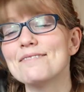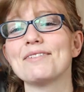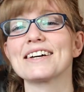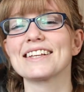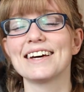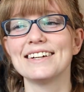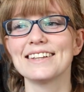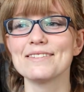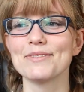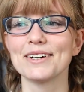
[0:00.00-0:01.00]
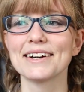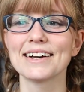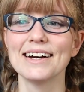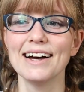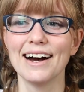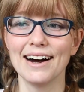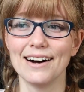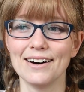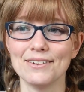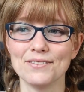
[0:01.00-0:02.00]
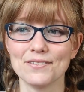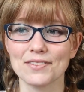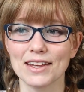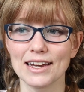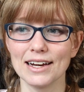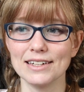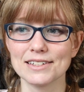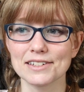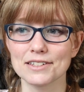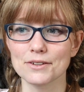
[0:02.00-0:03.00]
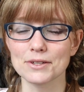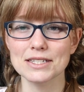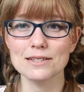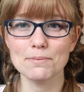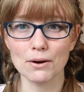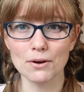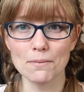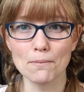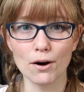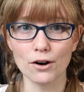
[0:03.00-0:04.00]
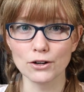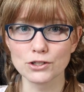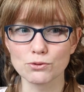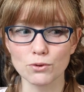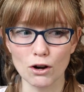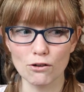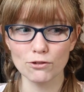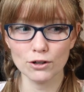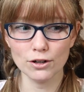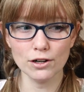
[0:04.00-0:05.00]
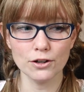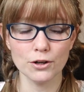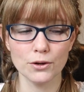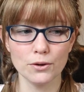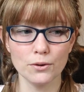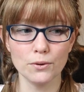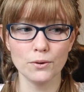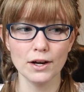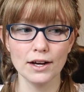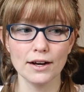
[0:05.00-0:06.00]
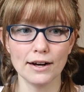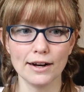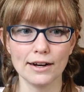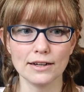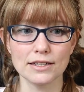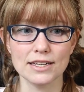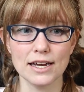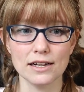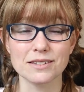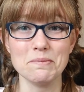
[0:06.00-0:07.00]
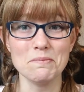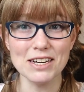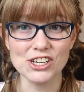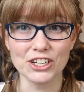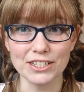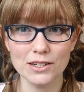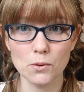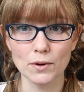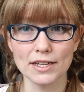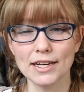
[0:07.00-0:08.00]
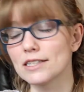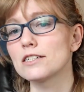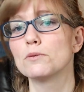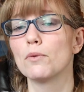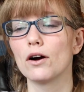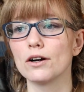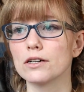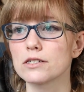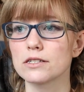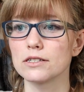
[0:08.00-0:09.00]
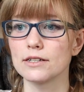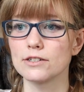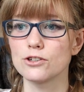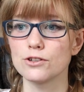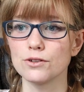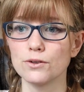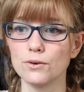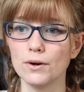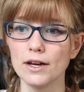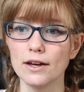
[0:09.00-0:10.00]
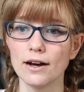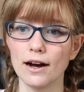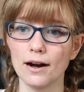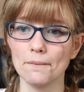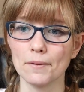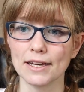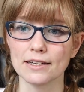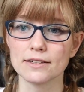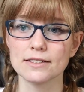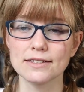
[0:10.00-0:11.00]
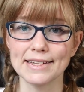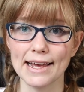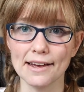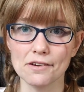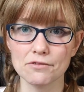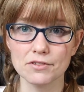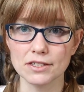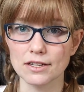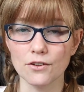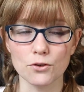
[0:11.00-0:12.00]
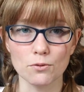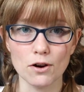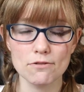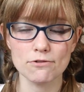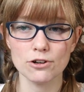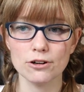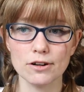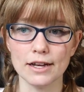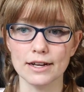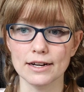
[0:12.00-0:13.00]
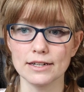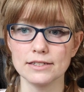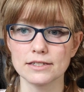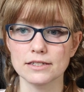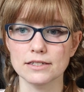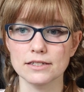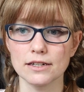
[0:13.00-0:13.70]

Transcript: by the end of the book. And so this is about a Mars rover who... he has a mission when he gets to Mars to, save this other rover and,